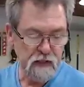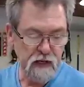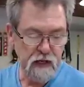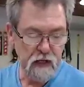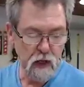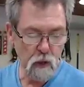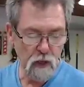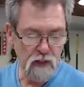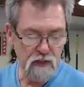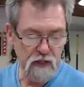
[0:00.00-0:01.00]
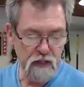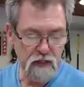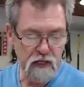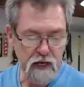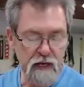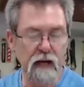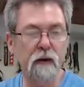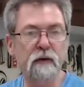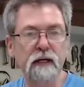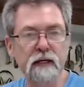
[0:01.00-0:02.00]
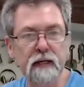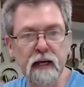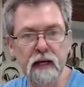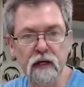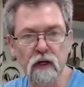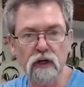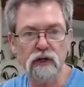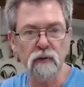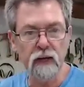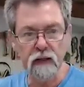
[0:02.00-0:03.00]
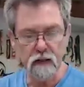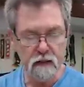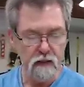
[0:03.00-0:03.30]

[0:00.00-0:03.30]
K-O-S-H-A-R-E-K, Kosherek,